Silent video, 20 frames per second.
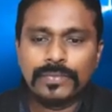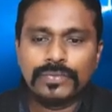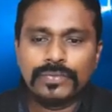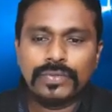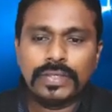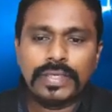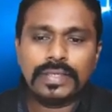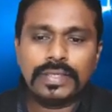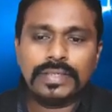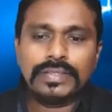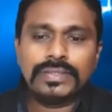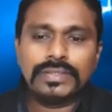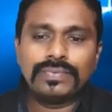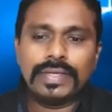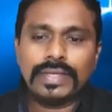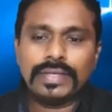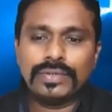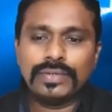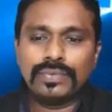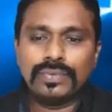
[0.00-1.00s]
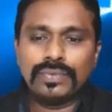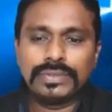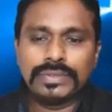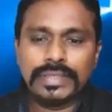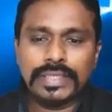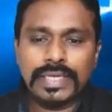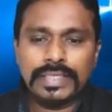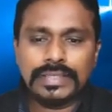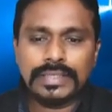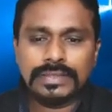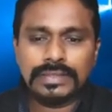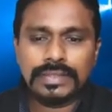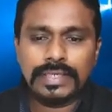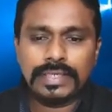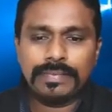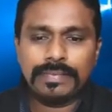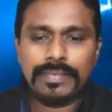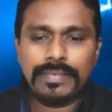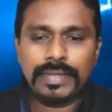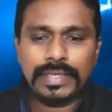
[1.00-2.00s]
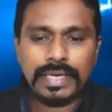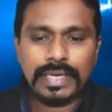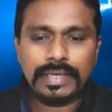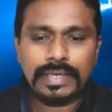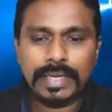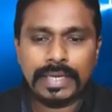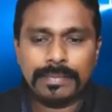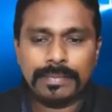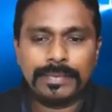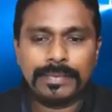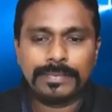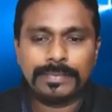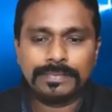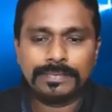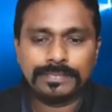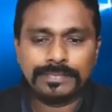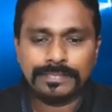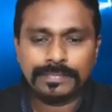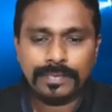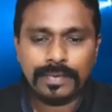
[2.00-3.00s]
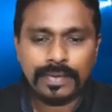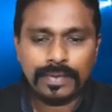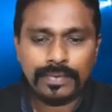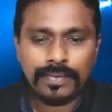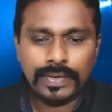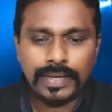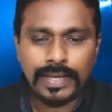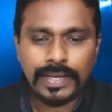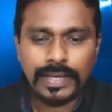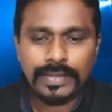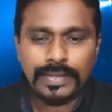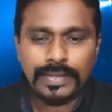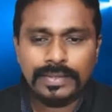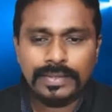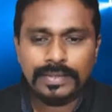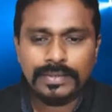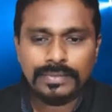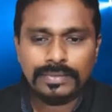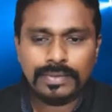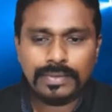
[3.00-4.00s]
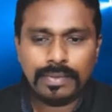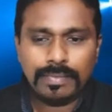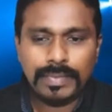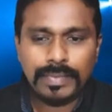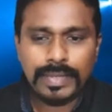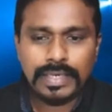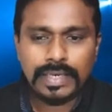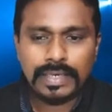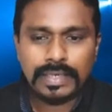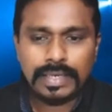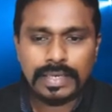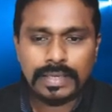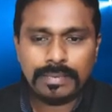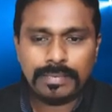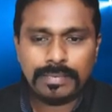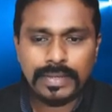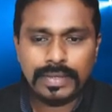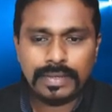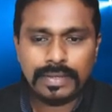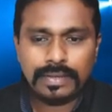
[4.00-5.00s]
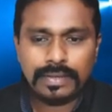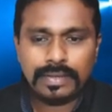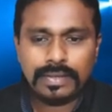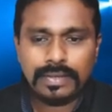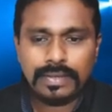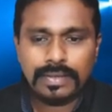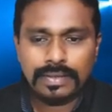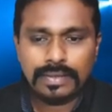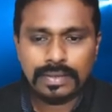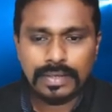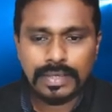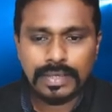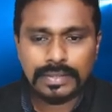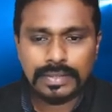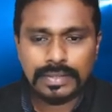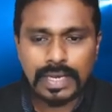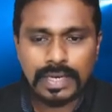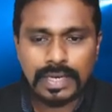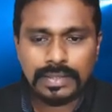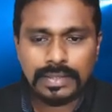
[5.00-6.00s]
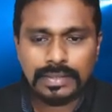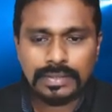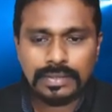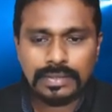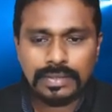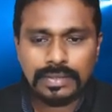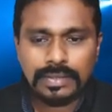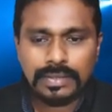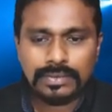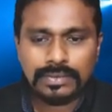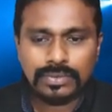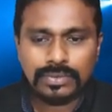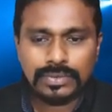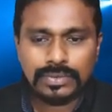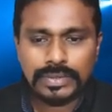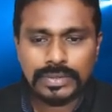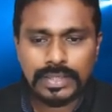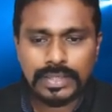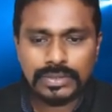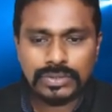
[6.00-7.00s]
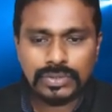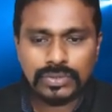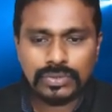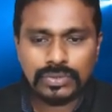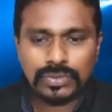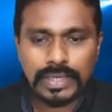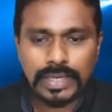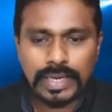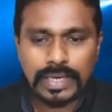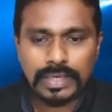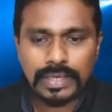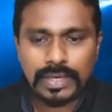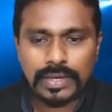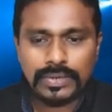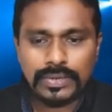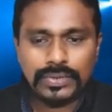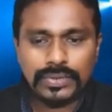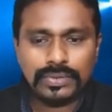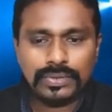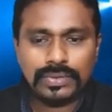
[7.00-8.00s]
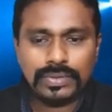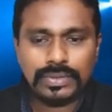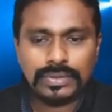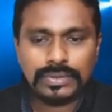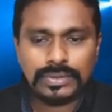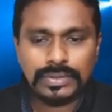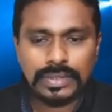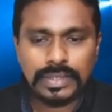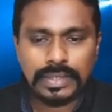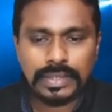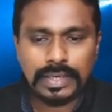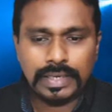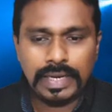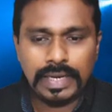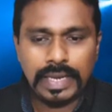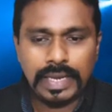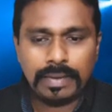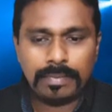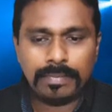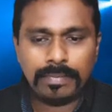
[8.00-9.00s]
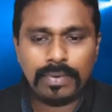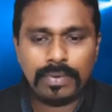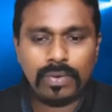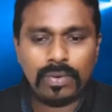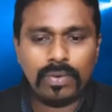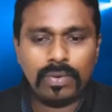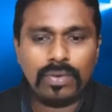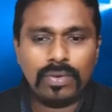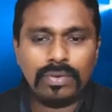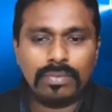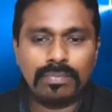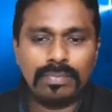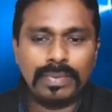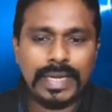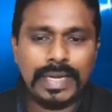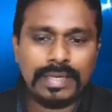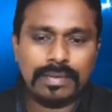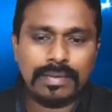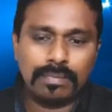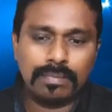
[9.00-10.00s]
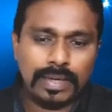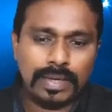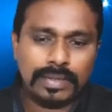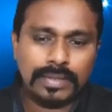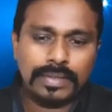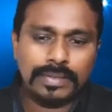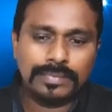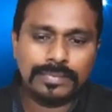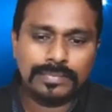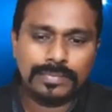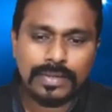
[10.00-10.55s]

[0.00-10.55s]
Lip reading: So here is where you change the media type. Okay, so the media type here, click that. So change it to continuous, gap, or black mark.